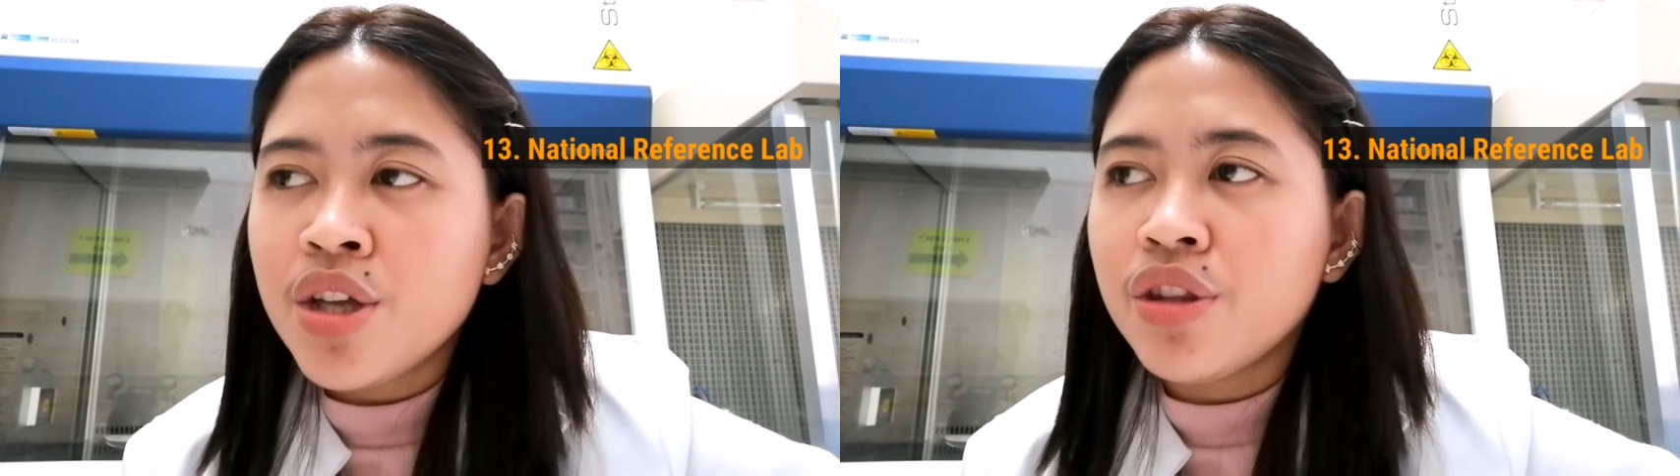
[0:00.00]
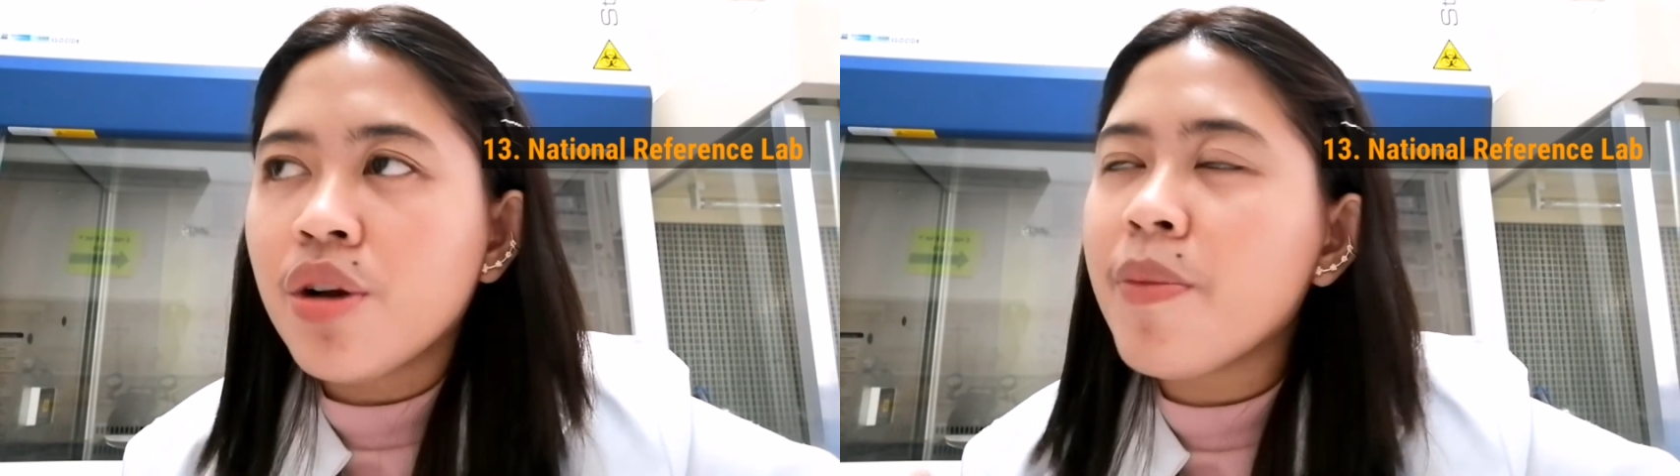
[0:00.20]

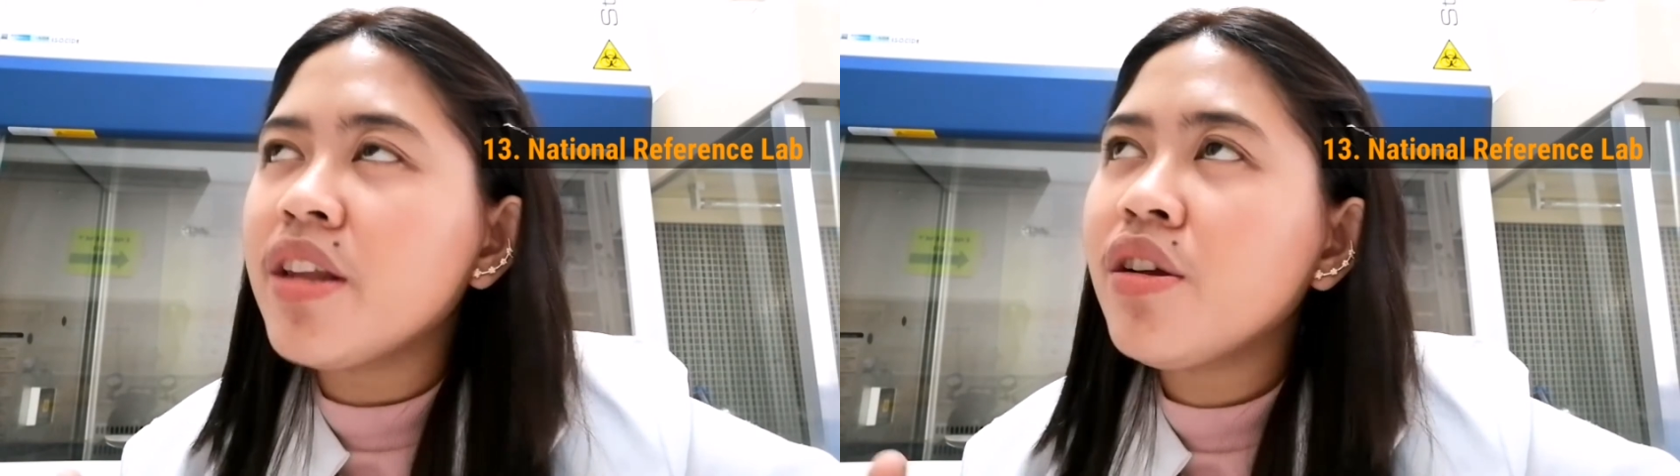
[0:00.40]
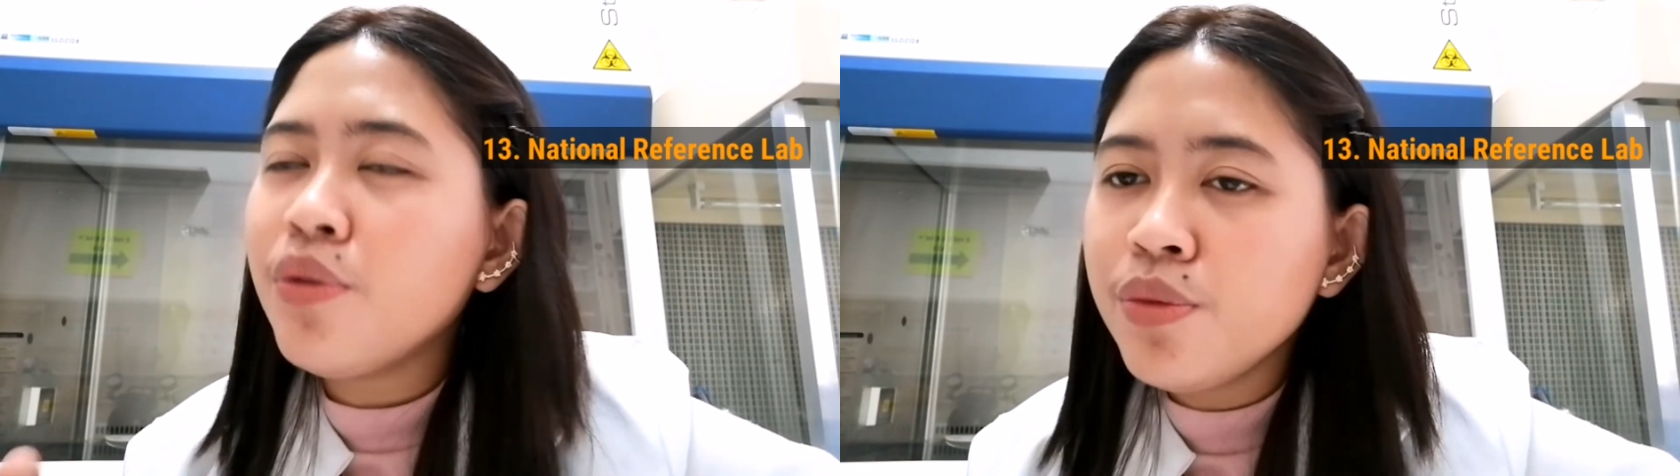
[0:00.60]
There are
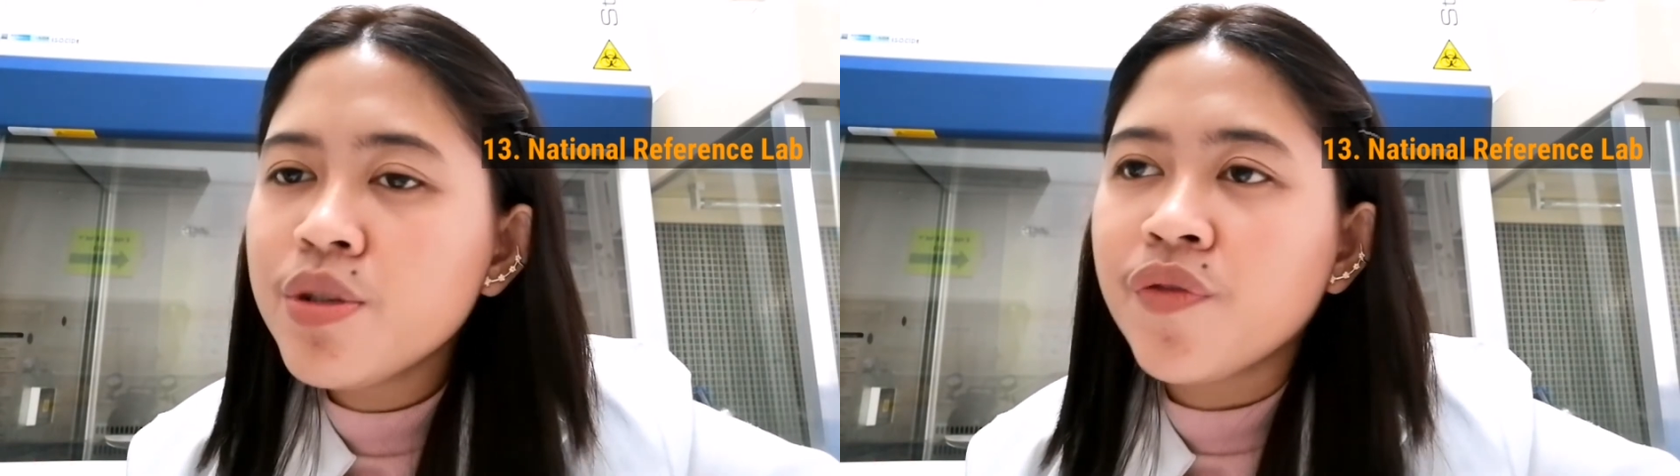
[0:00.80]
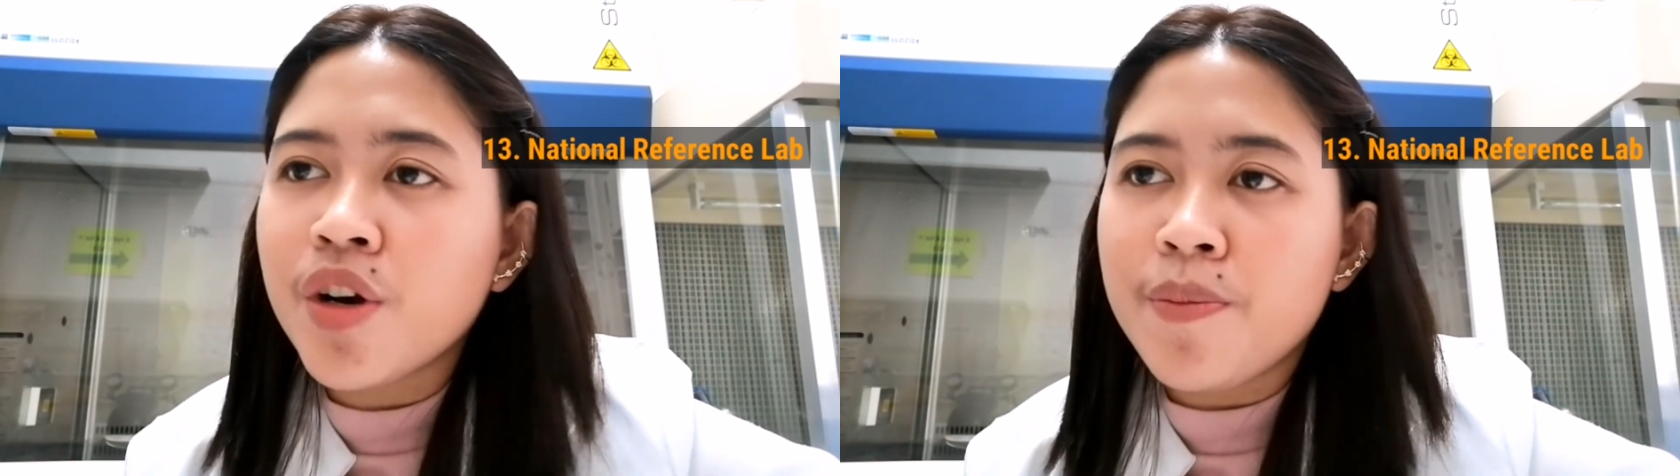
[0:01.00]
many
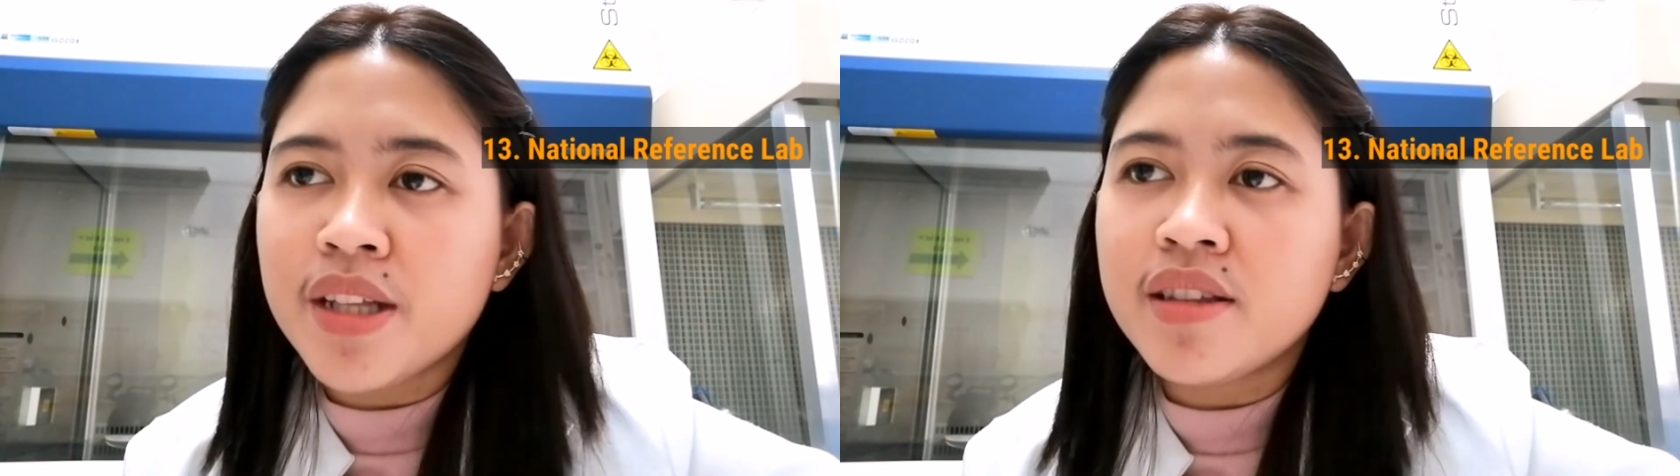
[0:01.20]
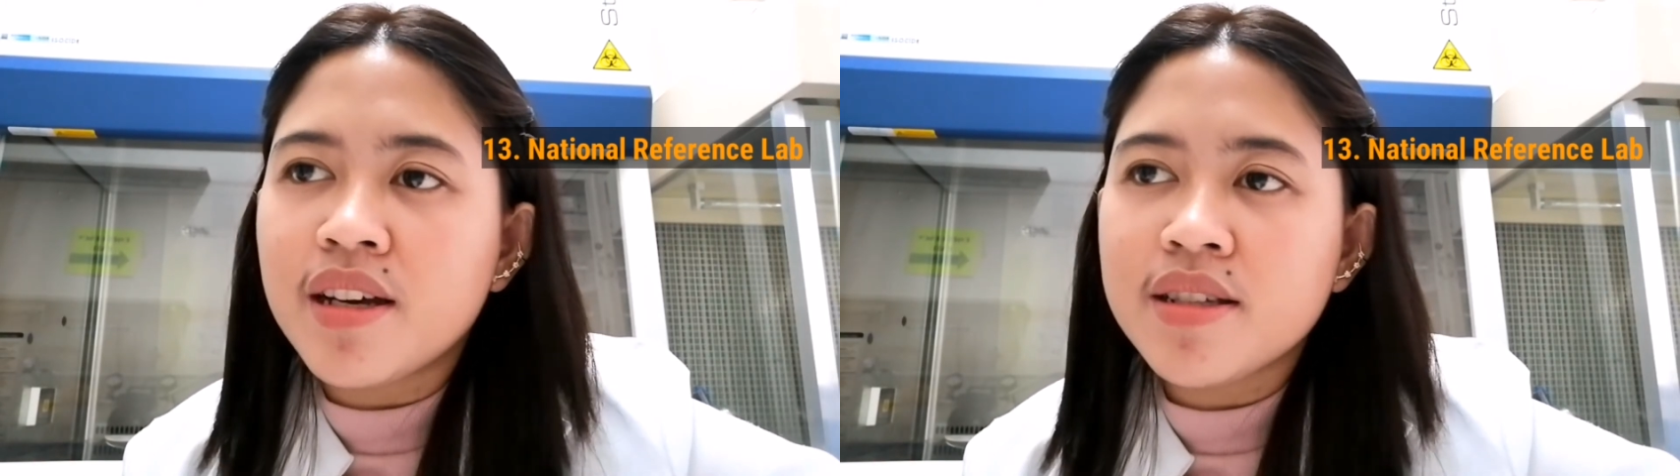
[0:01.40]
rooms for
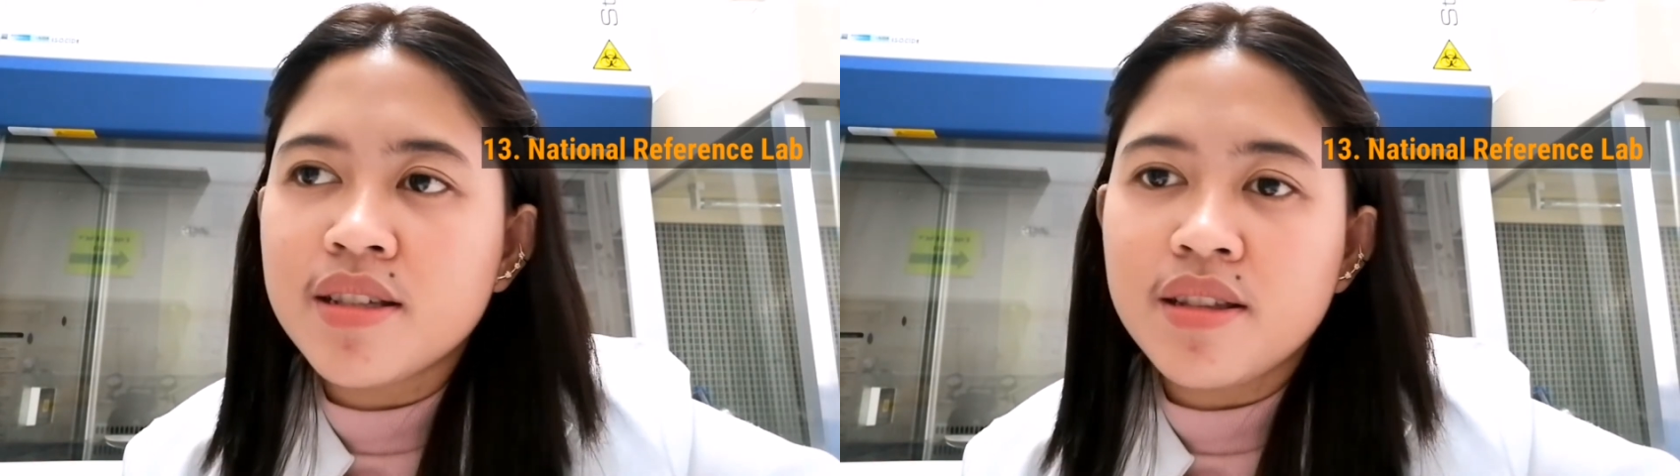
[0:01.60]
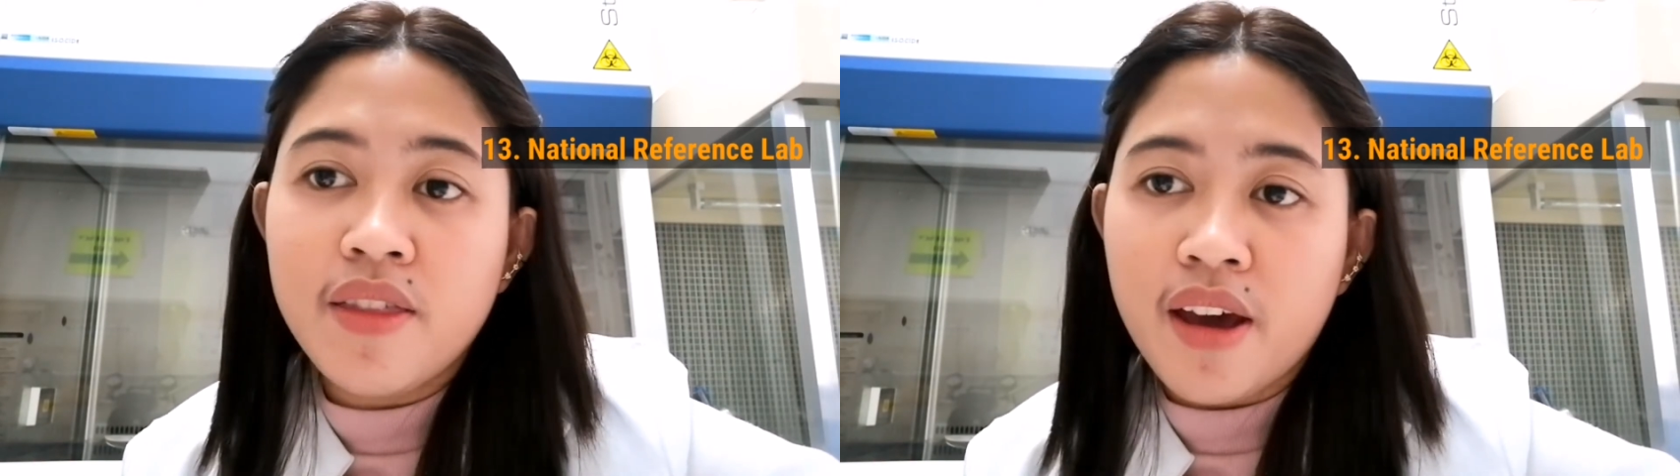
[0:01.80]

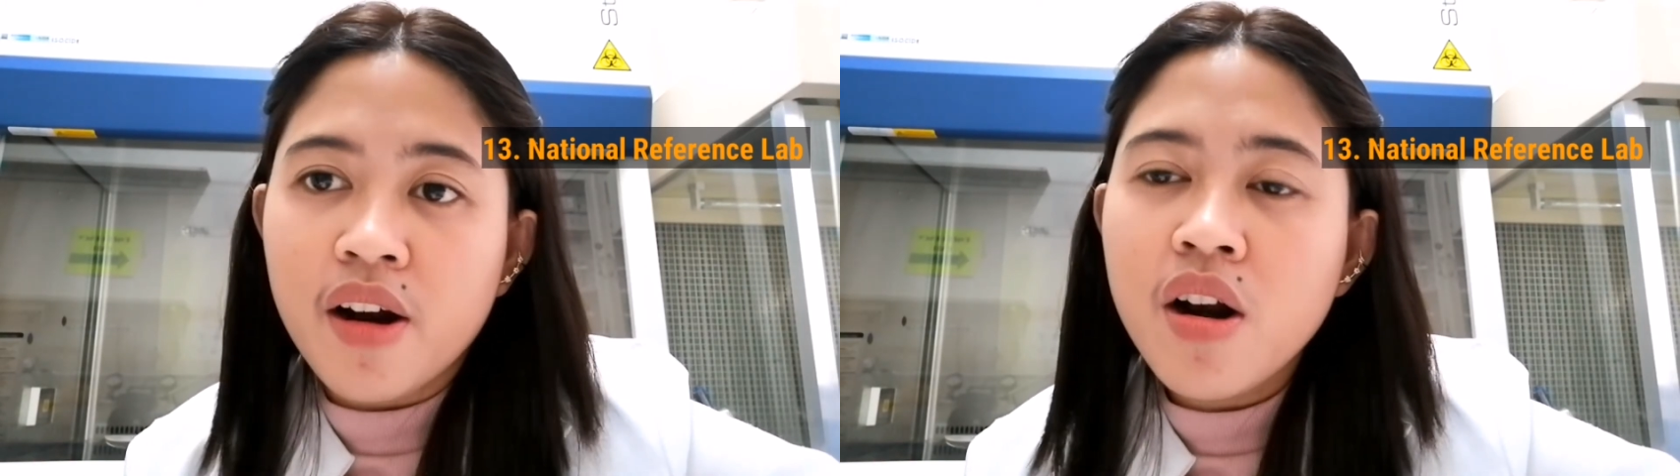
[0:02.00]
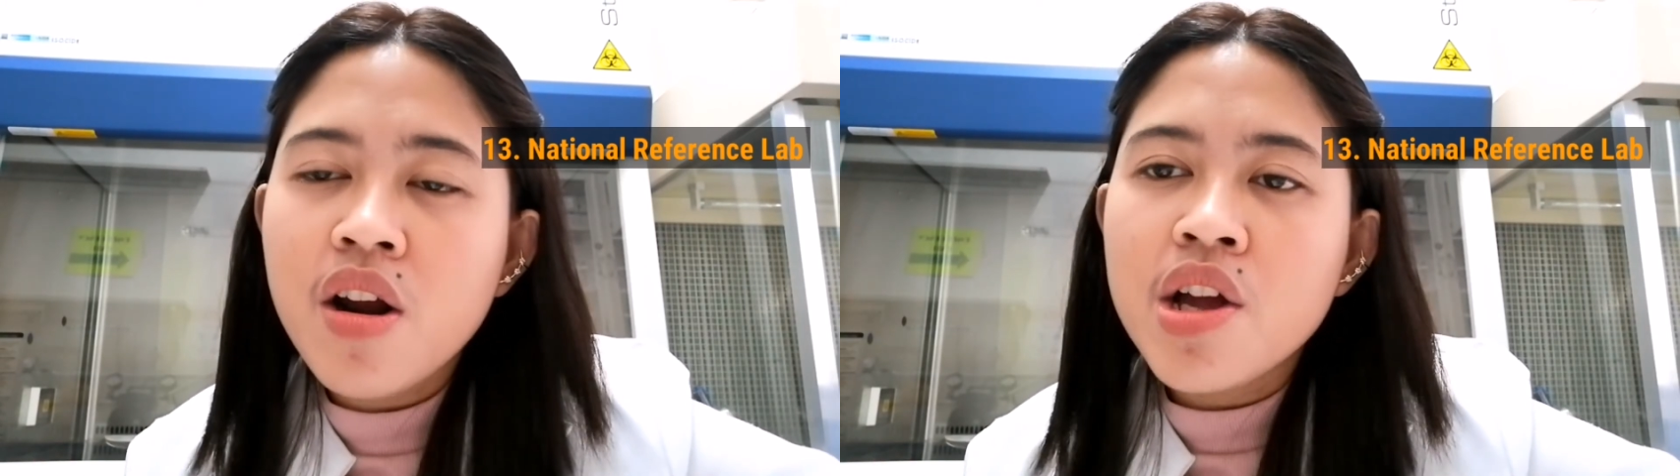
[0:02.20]
medtechs
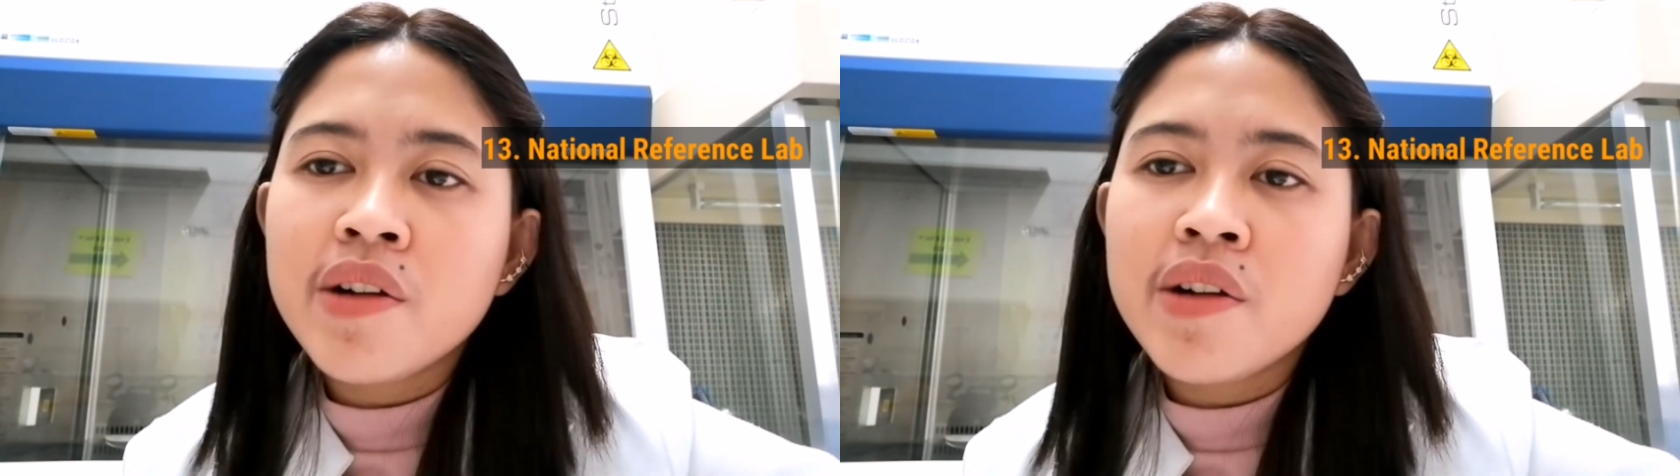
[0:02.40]
there.